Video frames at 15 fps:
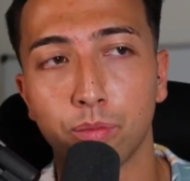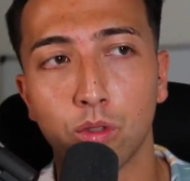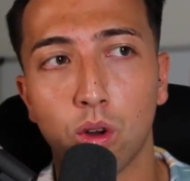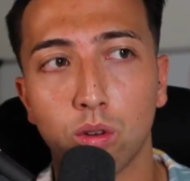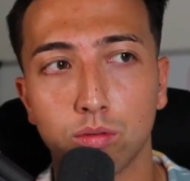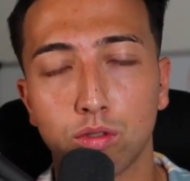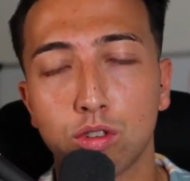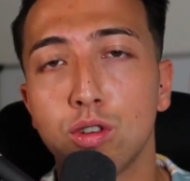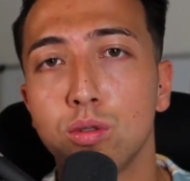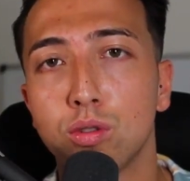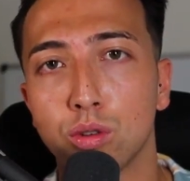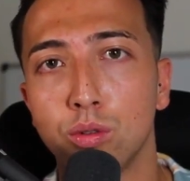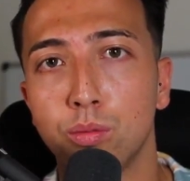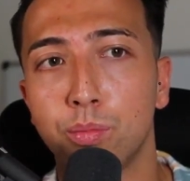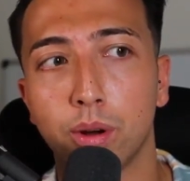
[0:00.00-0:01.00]
not too
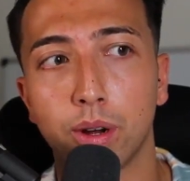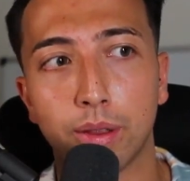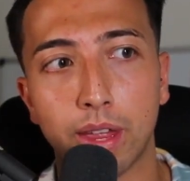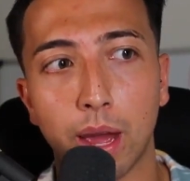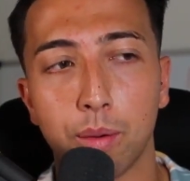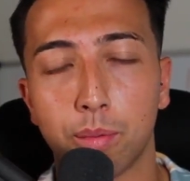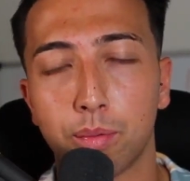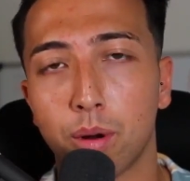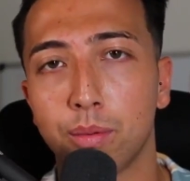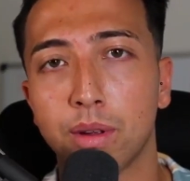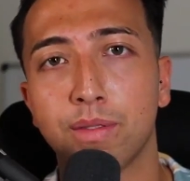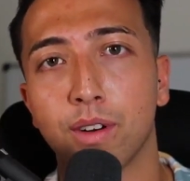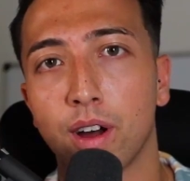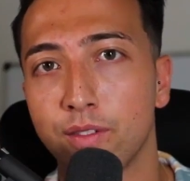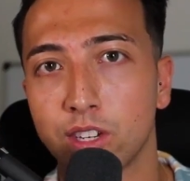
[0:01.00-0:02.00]
tall, but they were probably
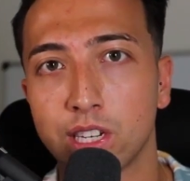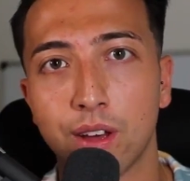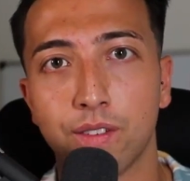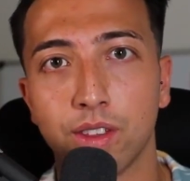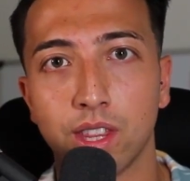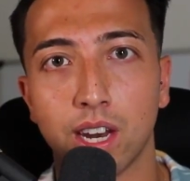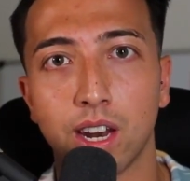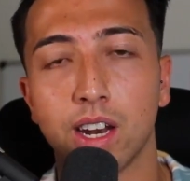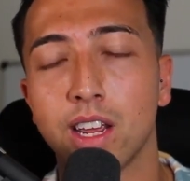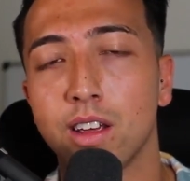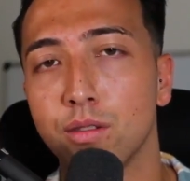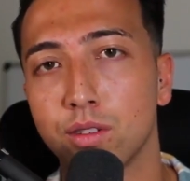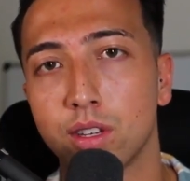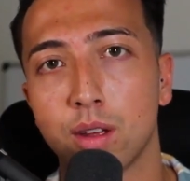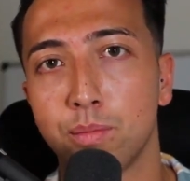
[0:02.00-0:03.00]
five seven. Then in
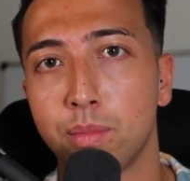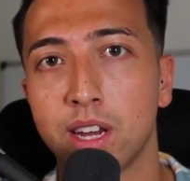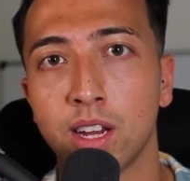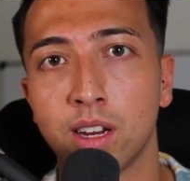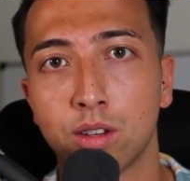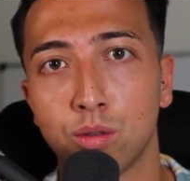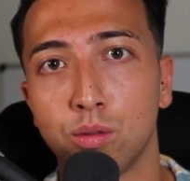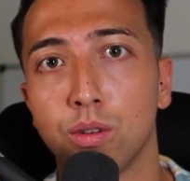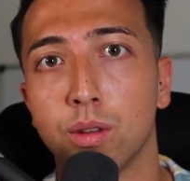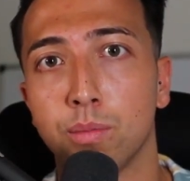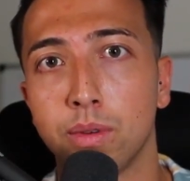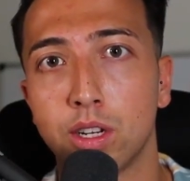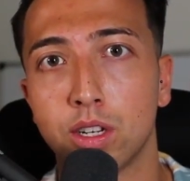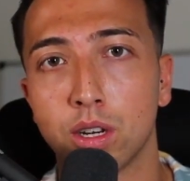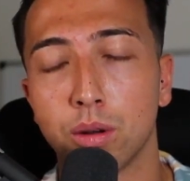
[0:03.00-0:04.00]
heels, they'd be taller than
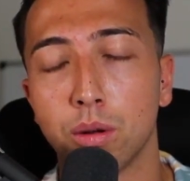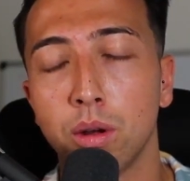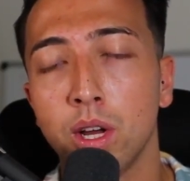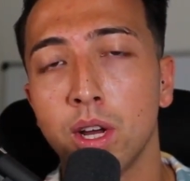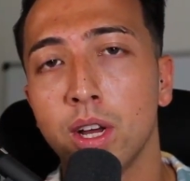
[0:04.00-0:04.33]
me too.